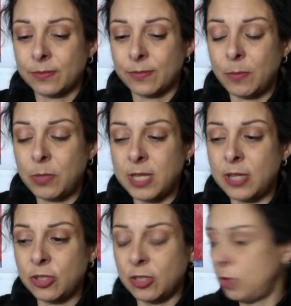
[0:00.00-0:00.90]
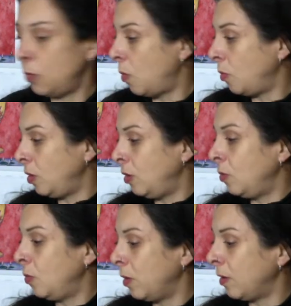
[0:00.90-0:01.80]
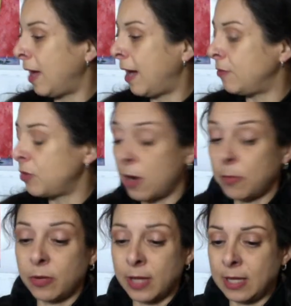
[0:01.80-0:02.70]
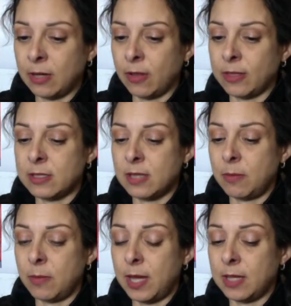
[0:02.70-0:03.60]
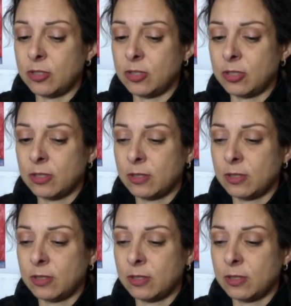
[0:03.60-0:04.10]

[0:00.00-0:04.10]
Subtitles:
potentially you will have trouble getting on the same page.